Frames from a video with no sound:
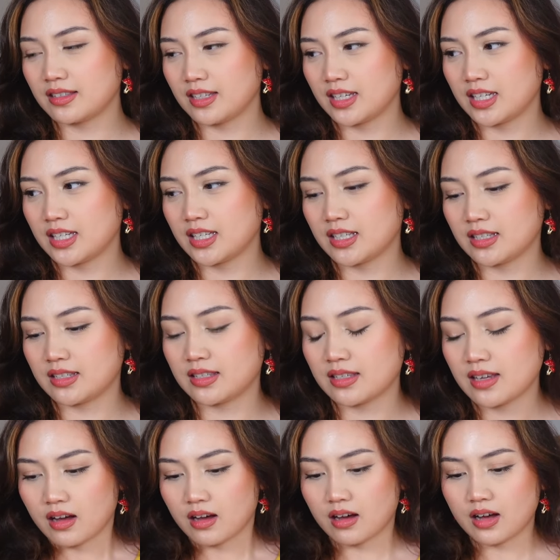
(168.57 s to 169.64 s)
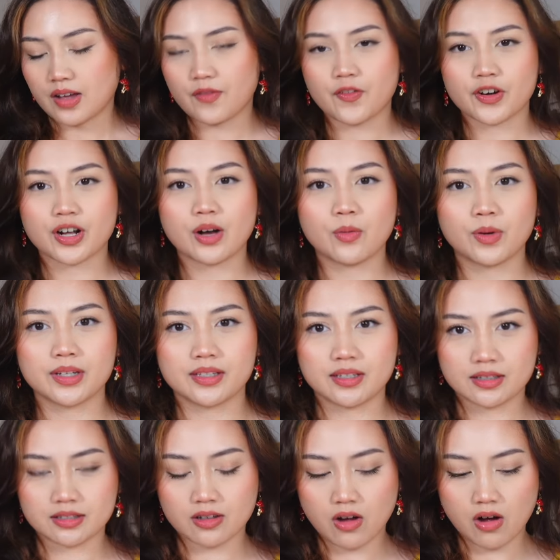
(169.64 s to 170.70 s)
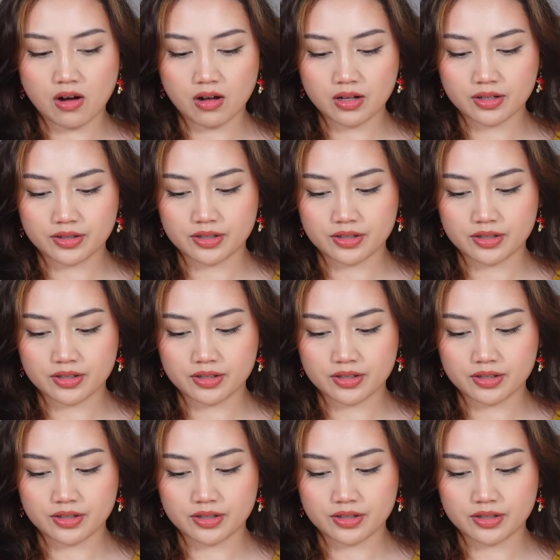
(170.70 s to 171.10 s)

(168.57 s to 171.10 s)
is, I forgot what it's called.